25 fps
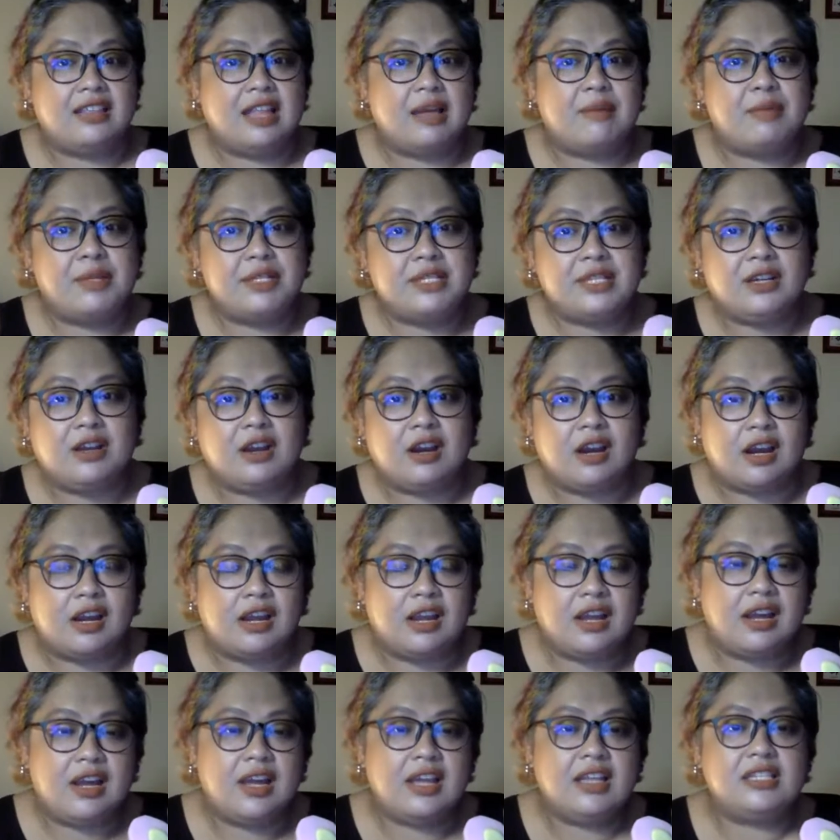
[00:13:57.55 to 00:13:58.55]
tama si
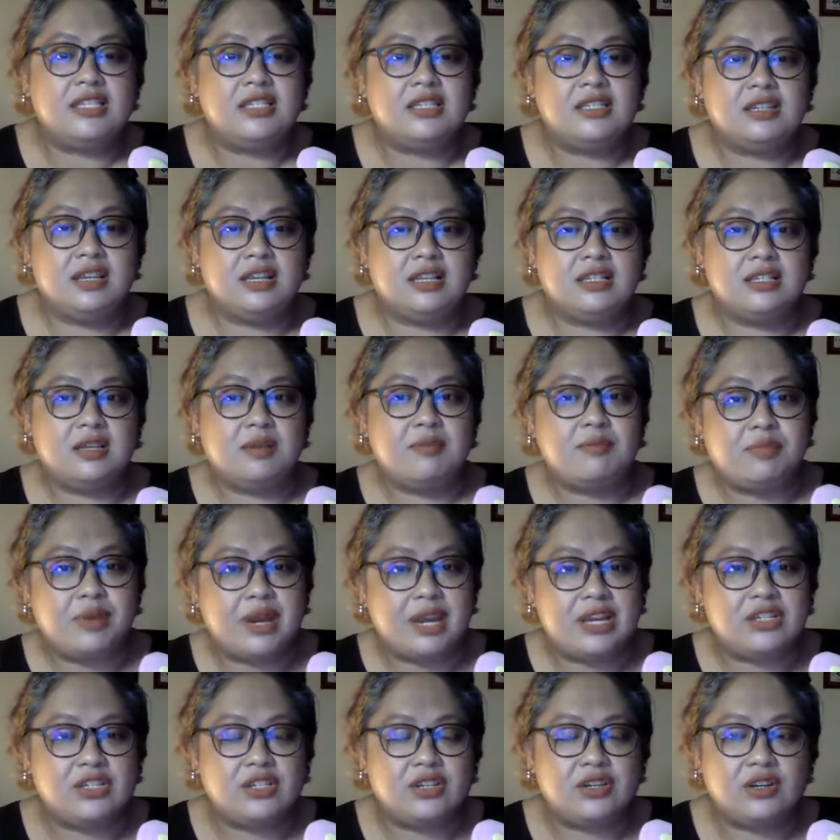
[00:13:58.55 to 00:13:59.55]
Carla, it's
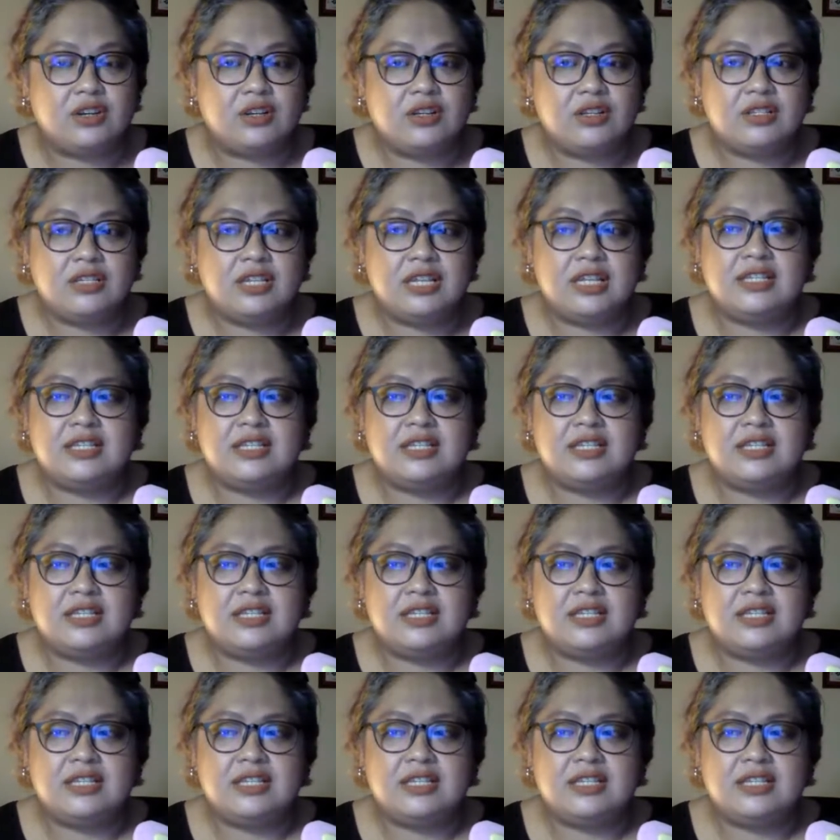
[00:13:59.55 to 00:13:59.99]
impressions.